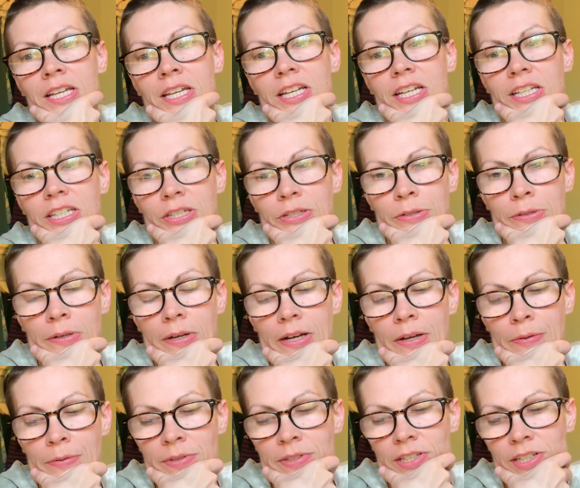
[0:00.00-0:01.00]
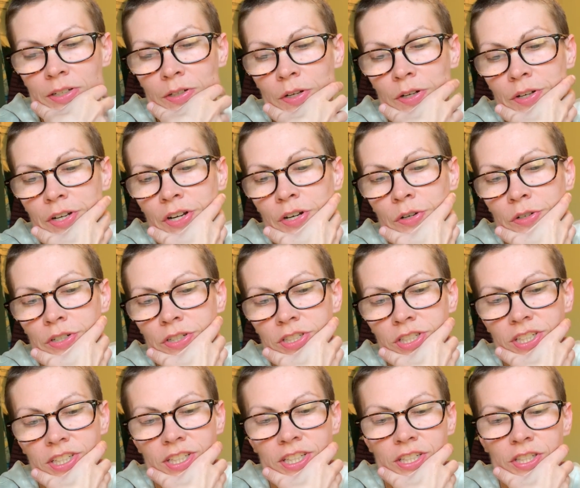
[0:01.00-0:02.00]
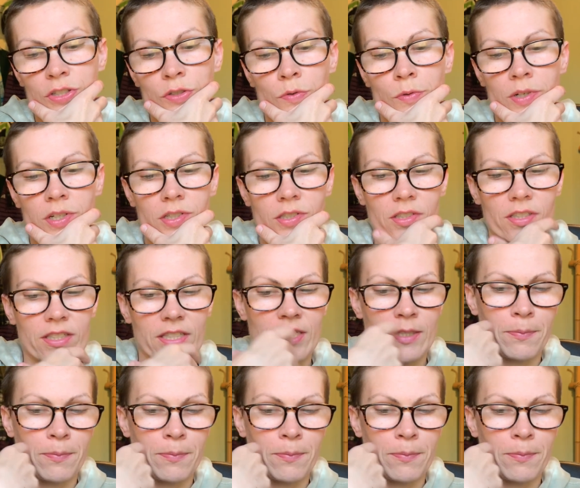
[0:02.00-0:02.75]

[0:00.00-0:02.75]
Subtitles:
And so I was encouraging the squirrels to